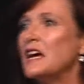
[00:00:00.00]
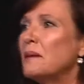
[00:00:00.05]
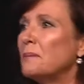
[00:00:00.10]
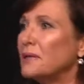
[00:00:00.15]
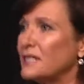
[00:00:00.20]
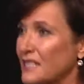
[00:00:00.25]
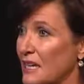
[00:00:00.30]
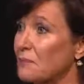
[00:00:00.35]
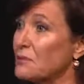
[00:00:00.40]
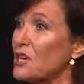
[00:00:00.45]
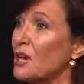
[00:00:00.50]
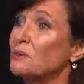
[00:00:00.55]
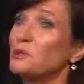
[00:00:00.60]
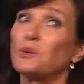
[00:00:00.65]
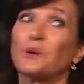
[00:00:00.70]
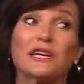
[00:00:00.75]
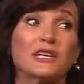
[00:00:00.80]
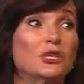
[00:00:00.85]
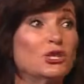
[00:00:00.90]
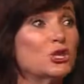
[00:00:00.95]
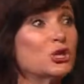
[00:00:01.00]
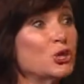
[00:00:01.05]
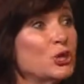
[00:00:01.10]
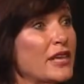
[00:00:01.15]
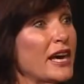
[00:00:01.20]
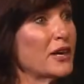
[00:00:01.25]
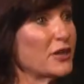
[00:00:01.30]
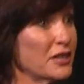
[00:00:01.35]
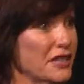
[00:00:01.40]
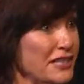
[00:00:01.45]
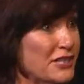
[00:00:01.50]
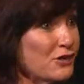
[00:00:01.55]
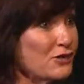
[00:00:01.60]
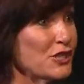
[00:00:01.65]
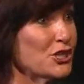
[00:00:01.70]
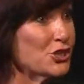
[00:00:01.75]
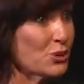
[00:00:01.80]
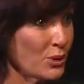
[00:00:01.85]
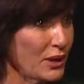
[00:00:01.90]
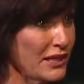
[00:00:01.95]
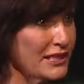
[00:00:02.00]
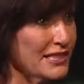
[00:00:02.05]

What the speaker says: But sometimes we can do that on an individual